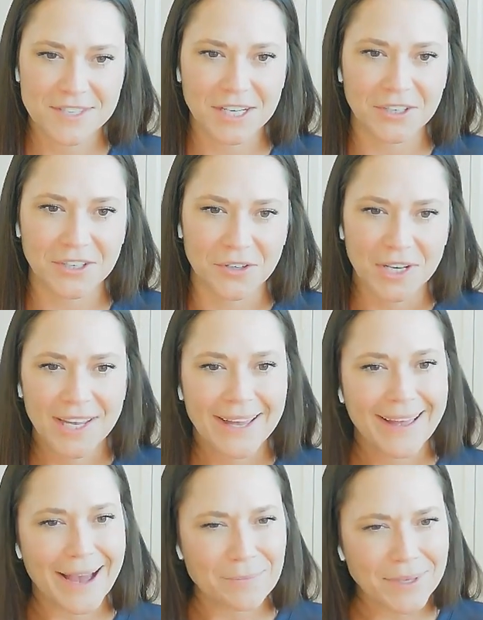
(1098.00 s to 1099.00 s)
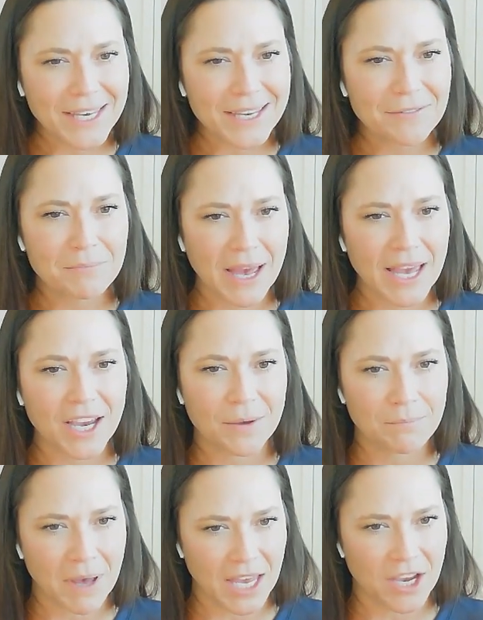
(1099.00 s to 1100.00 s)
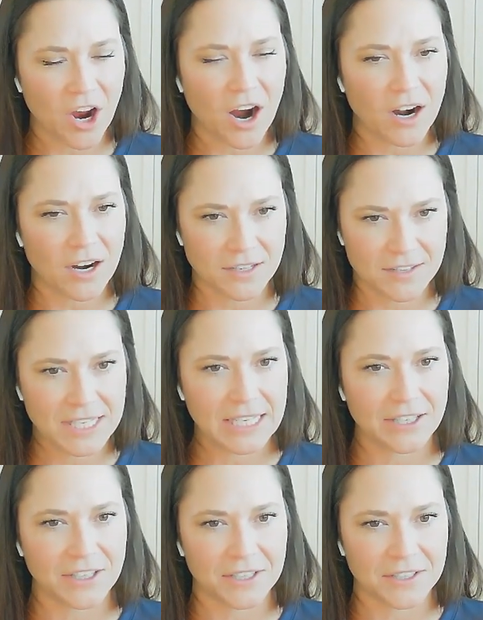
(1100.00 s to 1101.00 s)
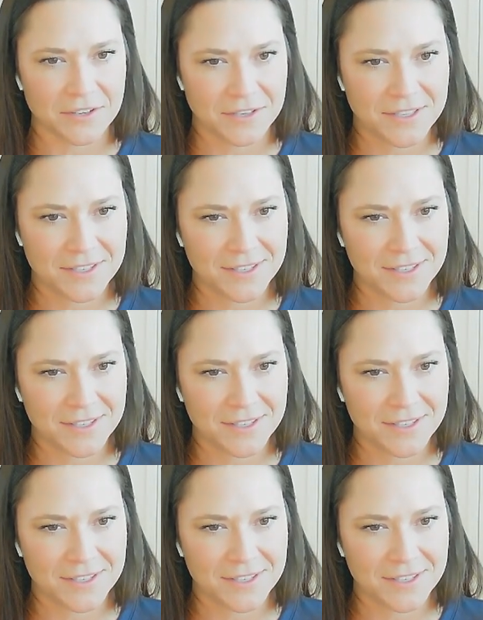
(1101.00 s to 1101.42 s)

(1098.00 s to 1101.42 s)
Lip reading: So I'm getting my kart skills.